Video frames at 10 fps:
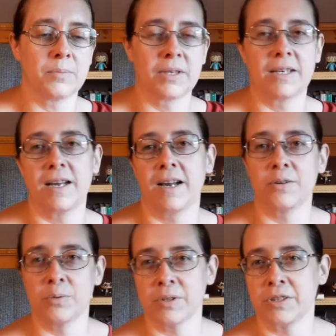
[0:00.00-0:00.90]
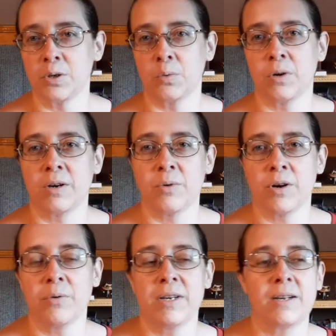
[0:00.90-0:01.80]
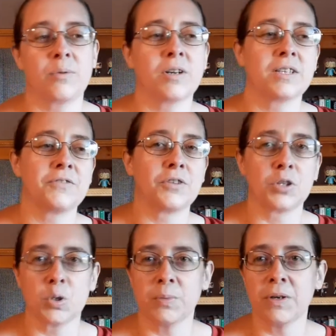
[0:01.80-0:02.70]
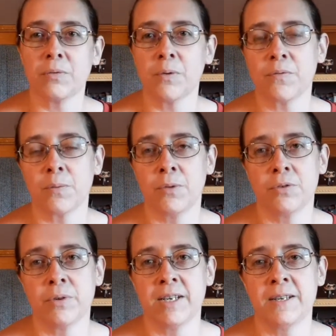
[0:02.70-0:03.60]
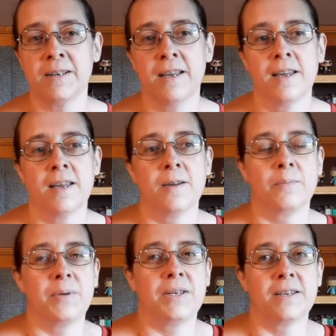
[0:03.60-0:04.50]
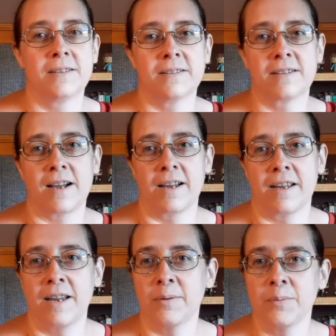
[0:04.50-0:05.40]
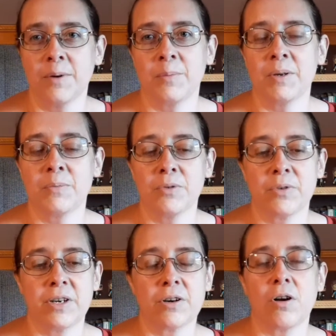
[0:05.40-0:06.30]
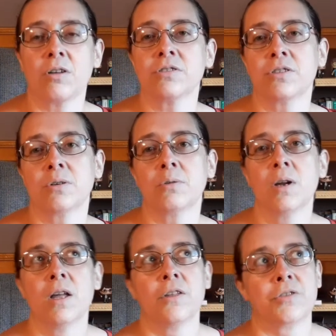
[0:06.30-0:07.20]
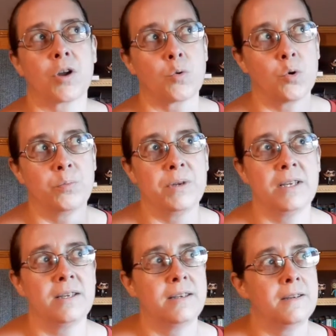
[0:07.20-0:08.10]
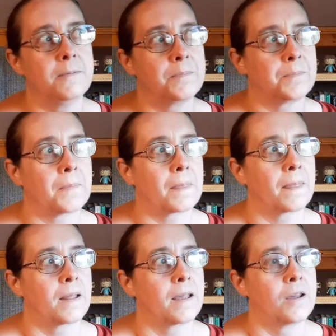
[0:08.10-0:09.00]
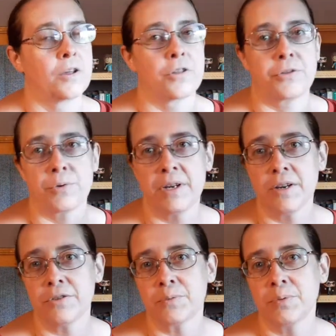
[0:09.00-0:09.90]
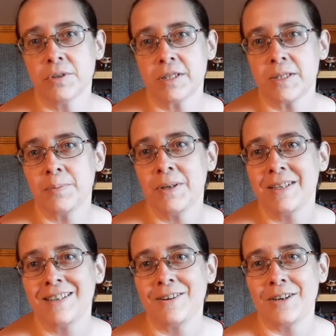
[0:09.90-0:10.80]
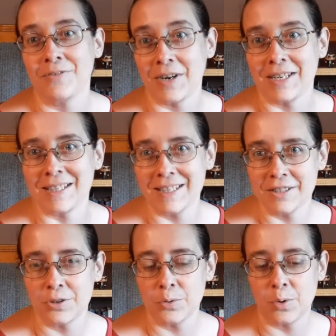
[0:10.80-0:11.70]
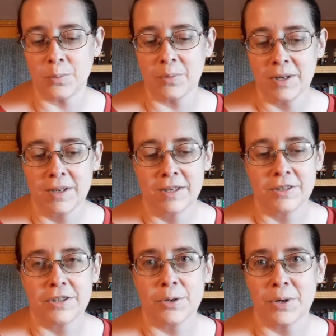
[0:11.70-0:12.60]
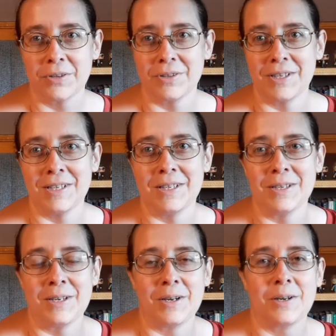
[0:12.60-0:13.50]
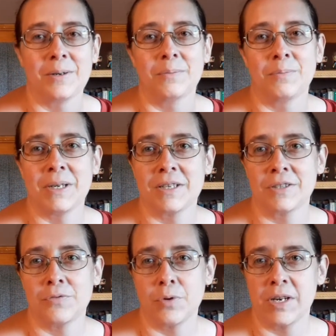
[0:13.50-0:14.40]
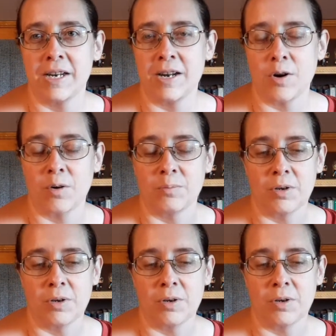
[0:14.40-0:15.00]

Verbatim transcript: but I don't really know what I want to read. I want to leave a little bit of room for mood reading because I am a big mood reader. Also, there will be three other books, depending on if I can get to them during the uh, Becca's 48 Hour